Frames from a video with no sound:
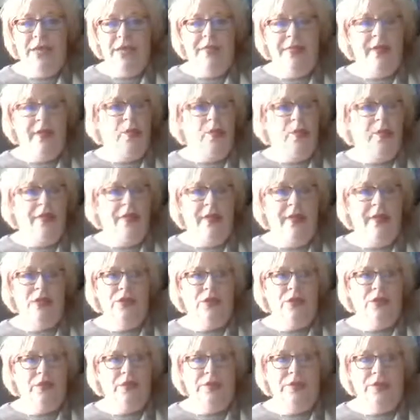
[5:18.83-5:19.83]
And then within
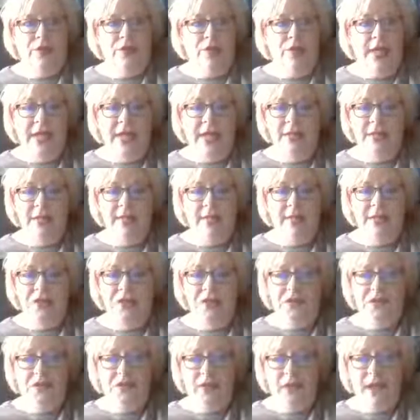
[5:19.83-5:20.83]
just a few days,
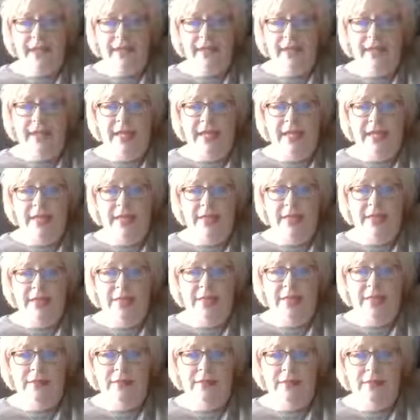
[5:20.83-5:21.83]
it's dried like
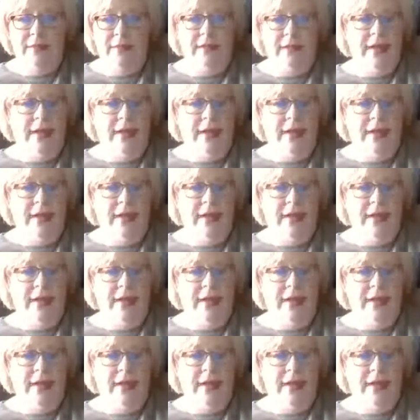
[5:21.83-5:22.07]
this.